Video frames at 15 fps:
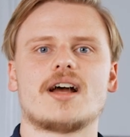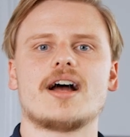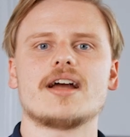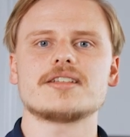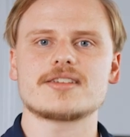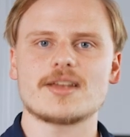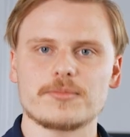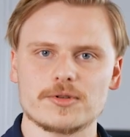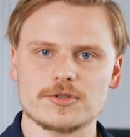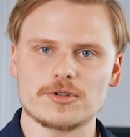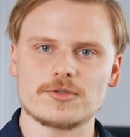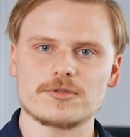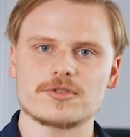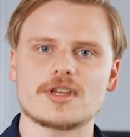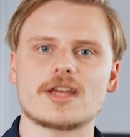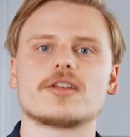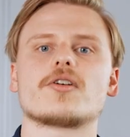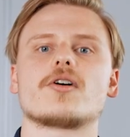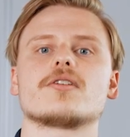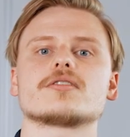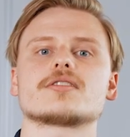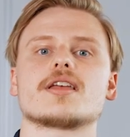High temperatures can
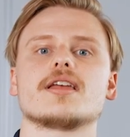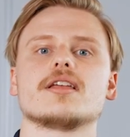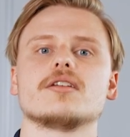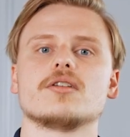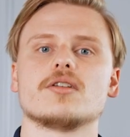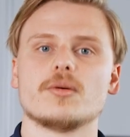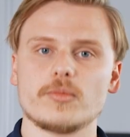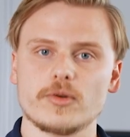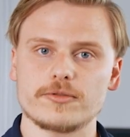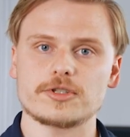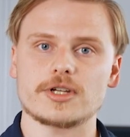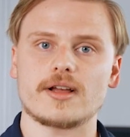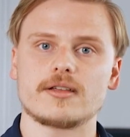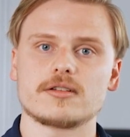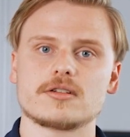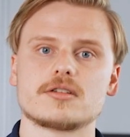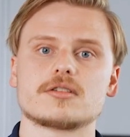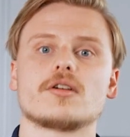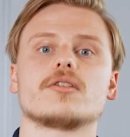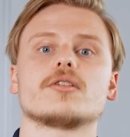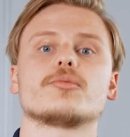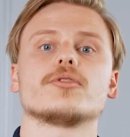cause a number of challenges
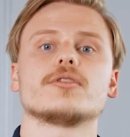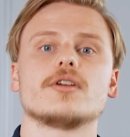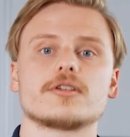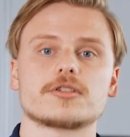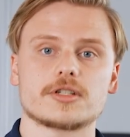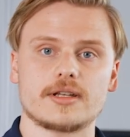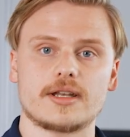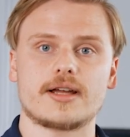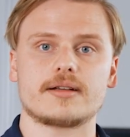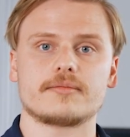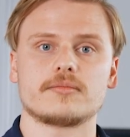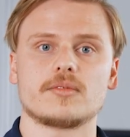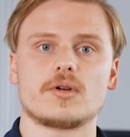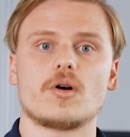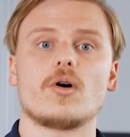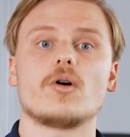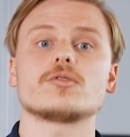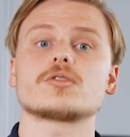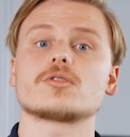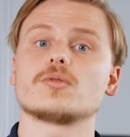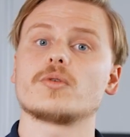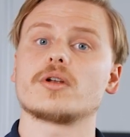on a production line,
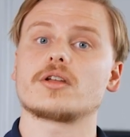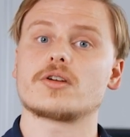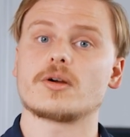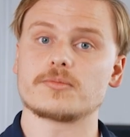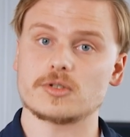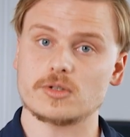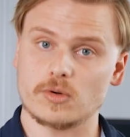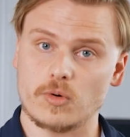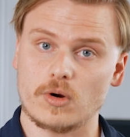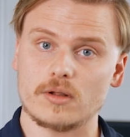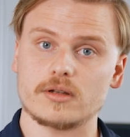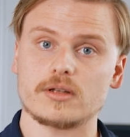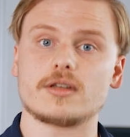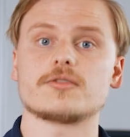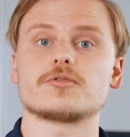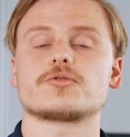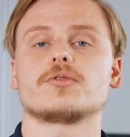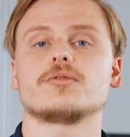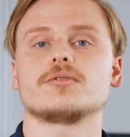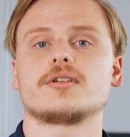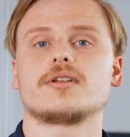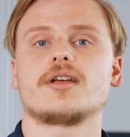also when it comes to quality
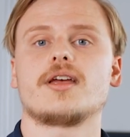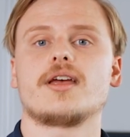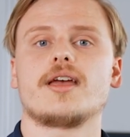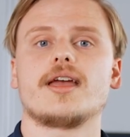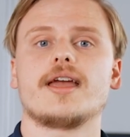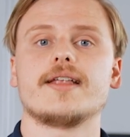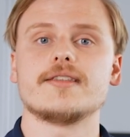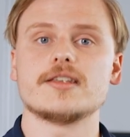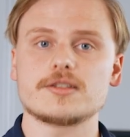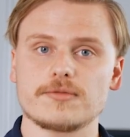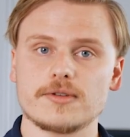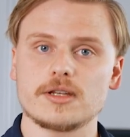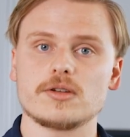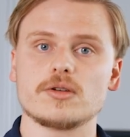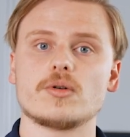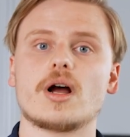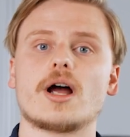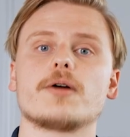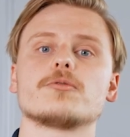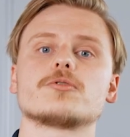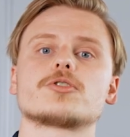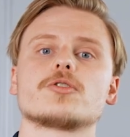control. In this video,
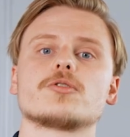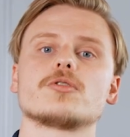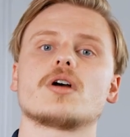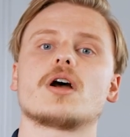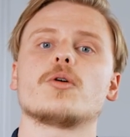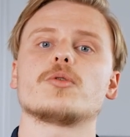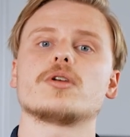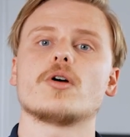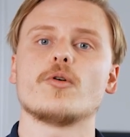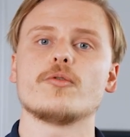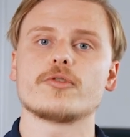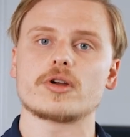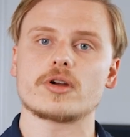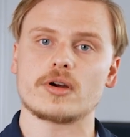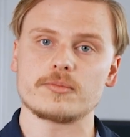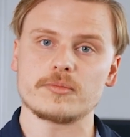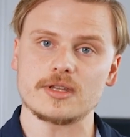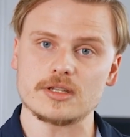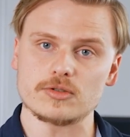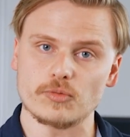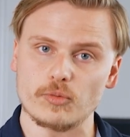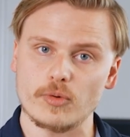I will show you how we overcome
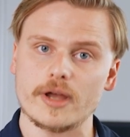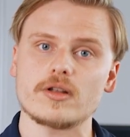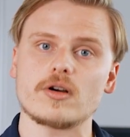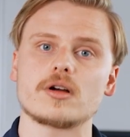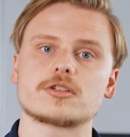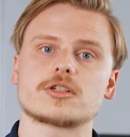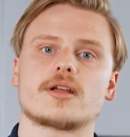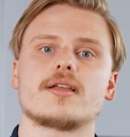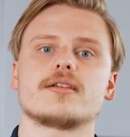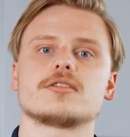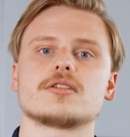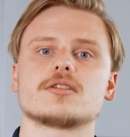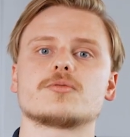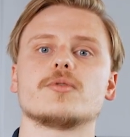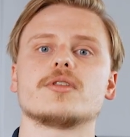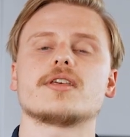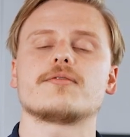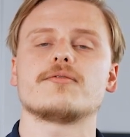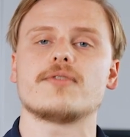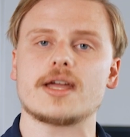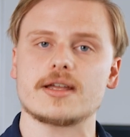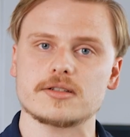these red-hot challenges with
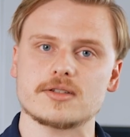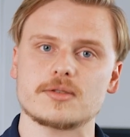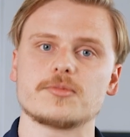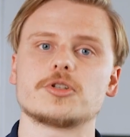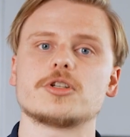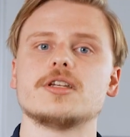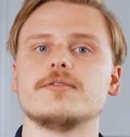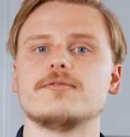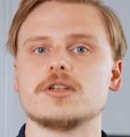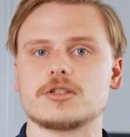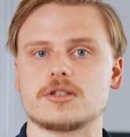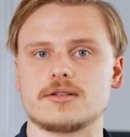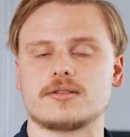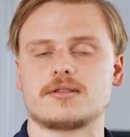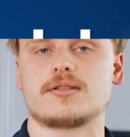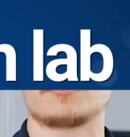advanced machine vision.